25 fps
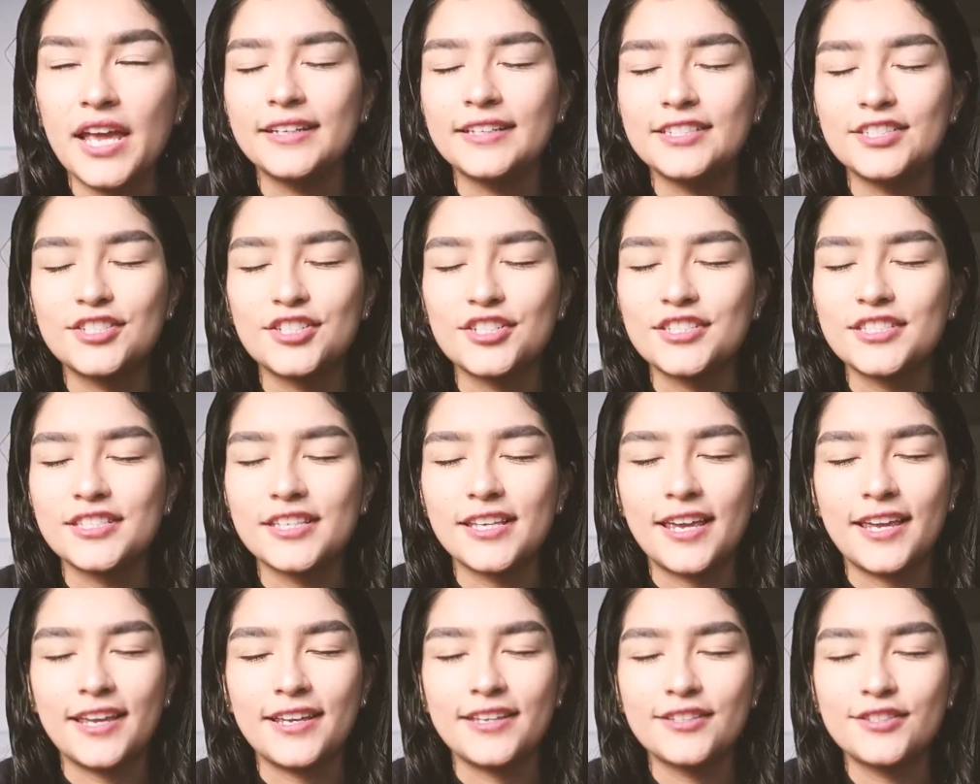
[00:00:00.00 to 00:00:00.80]
It's just
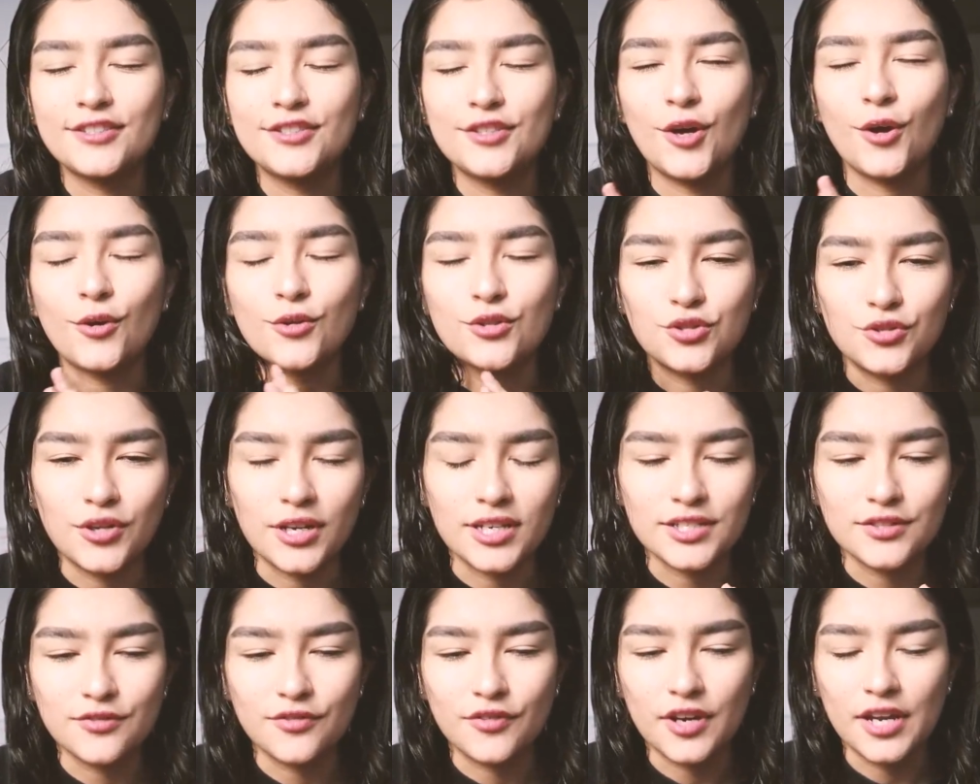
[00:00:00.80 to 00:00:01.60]
like so
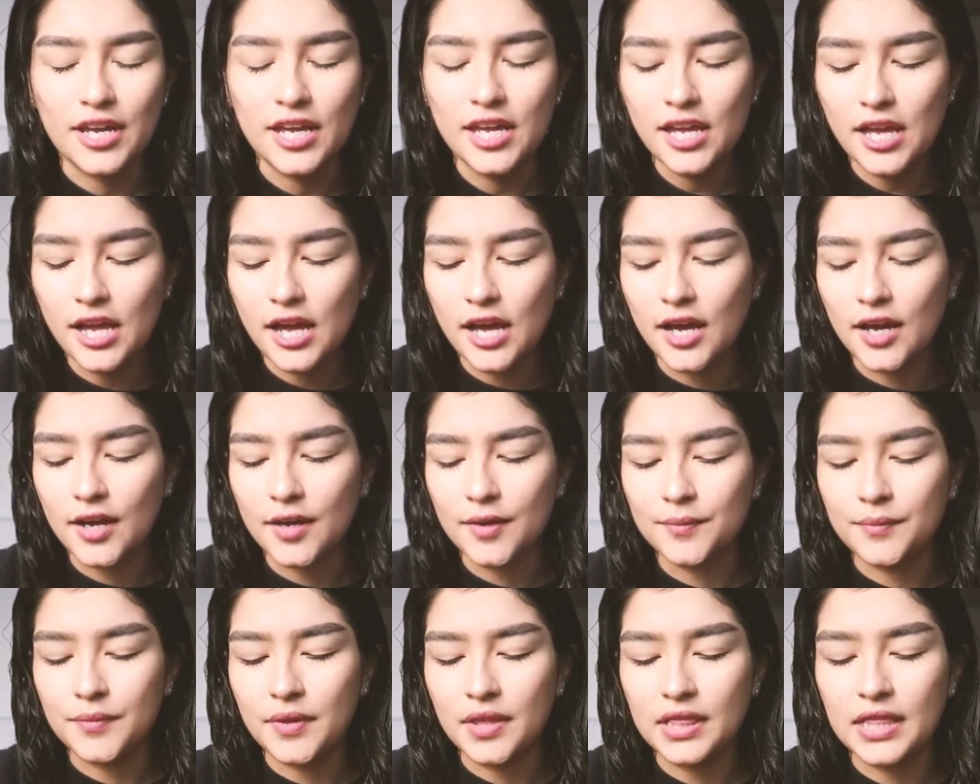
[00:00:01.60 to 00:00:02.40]
stress-free
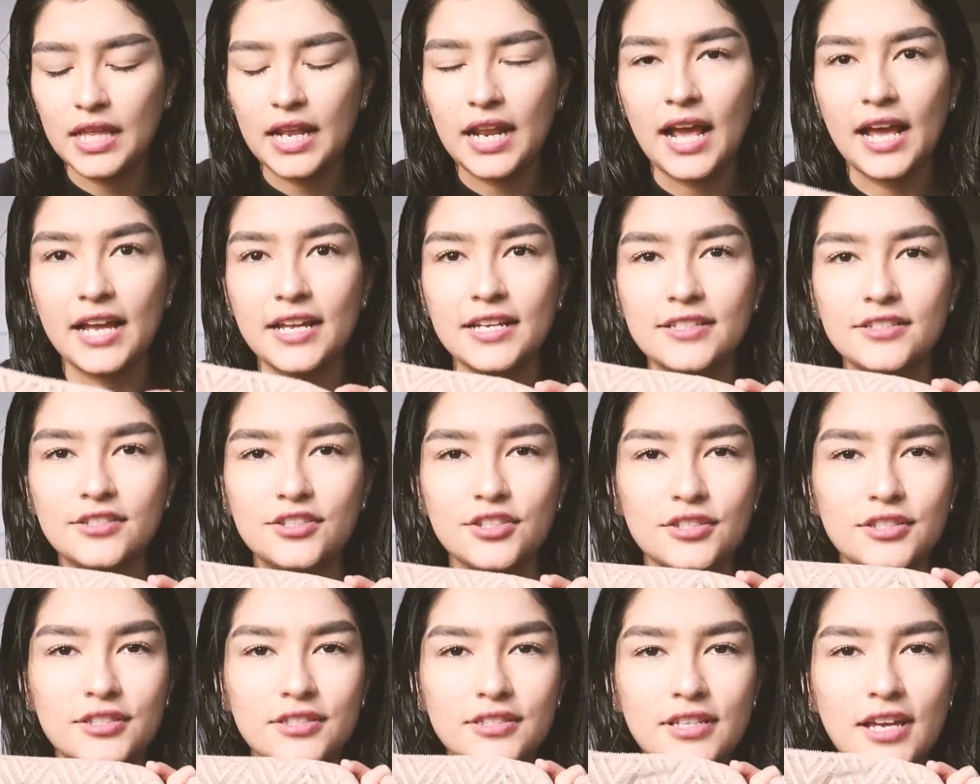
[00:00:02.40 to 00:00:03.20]
that
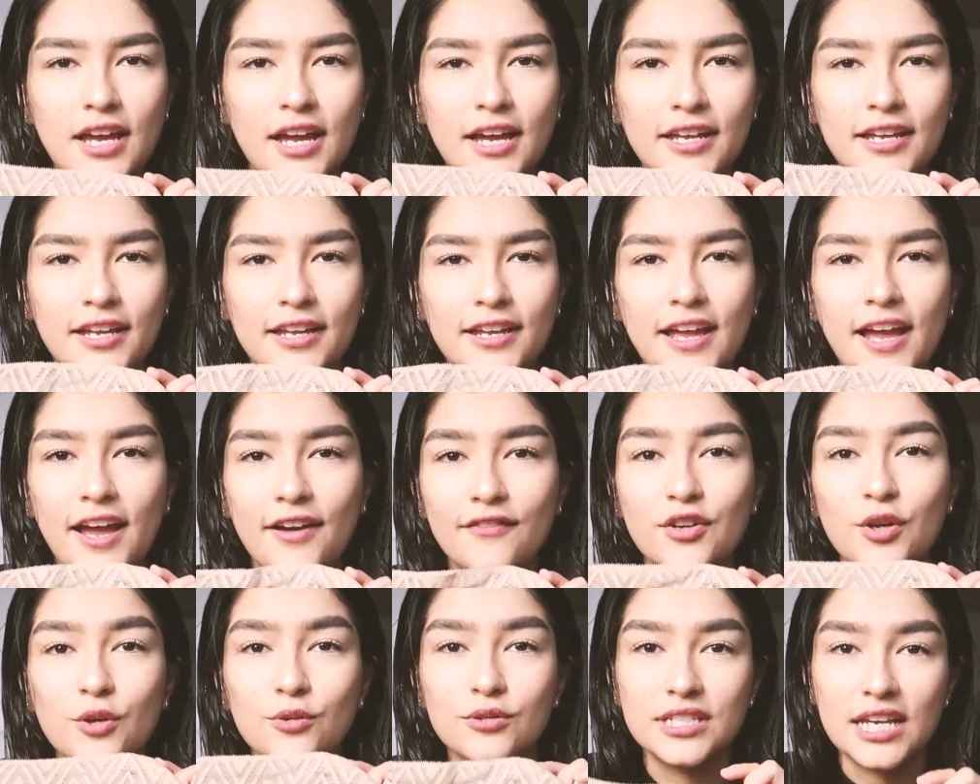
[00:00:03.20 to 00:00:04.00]
I
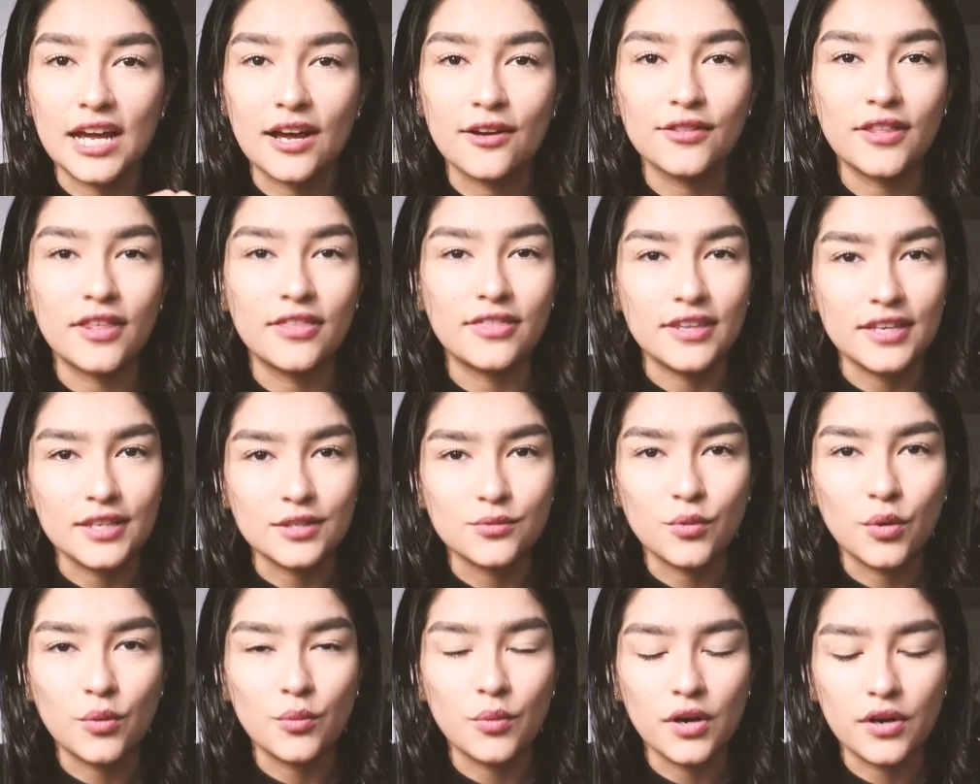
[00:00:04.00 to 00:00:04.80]
have no doubt that
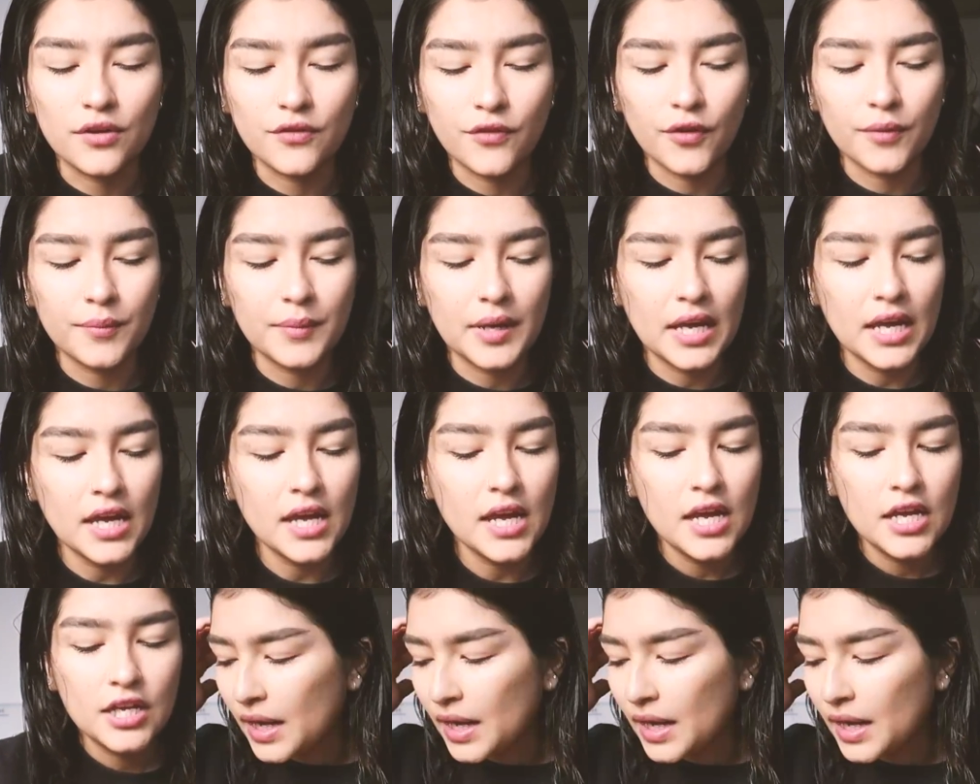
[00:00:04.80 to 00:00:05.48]
these will work for me.